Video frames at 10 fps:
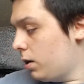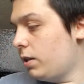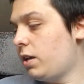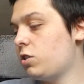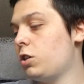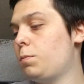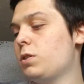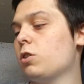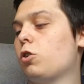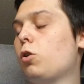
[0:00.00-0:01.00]
Next up
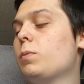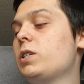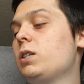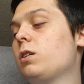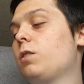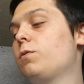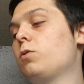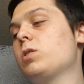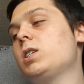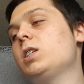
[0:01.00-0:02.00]
is a comedy that I've
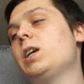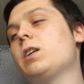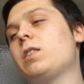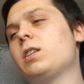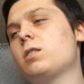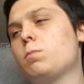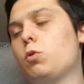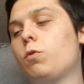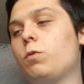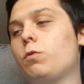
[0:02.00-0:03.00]
not seen yet. I think it's
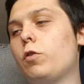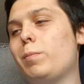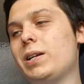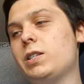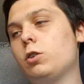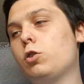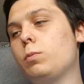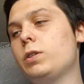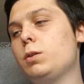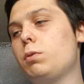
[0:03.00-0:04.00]
more of a romantic
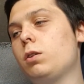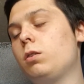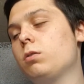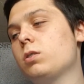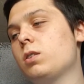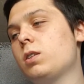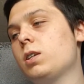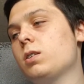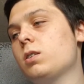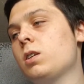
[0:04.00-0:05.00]
comedy by the looks of
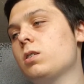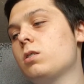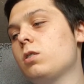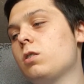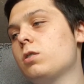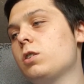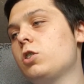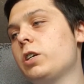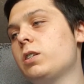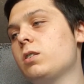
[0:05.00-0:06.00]
things. It stars
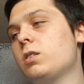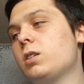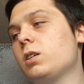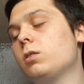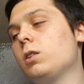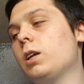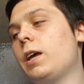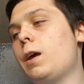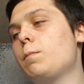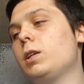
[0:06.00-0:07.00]
Jason Segel and
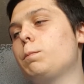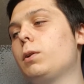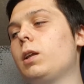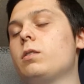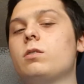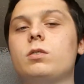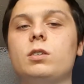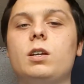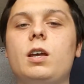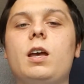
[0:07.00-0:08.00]
Emily Blunt,
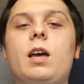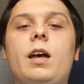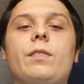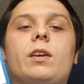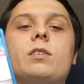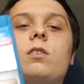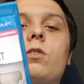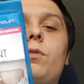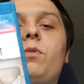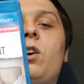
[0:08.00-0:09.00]
and that is
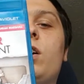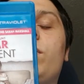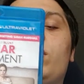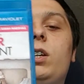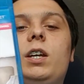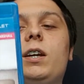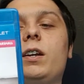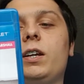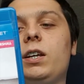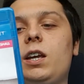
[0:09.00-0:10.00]
The 5-Year
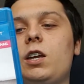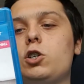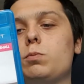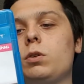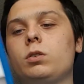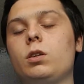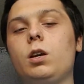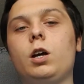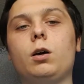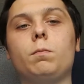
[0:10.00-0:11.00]
Engagement.
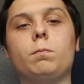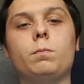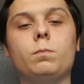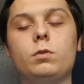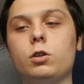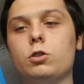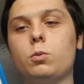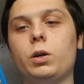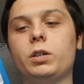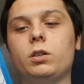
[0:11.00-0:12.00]
Looks
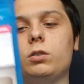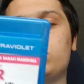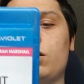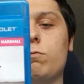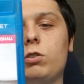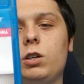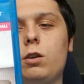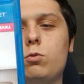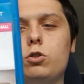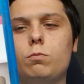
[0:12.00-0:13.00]
quite good. Don't really
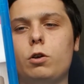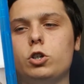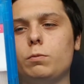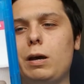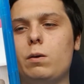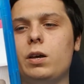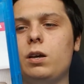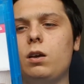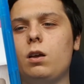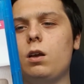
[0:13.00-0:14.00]
know too much about
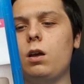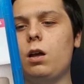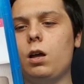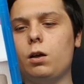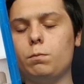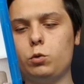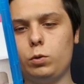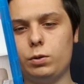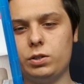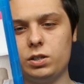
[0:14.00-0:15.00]
it. Who
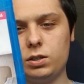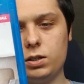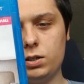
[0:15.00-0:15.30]
else is in it?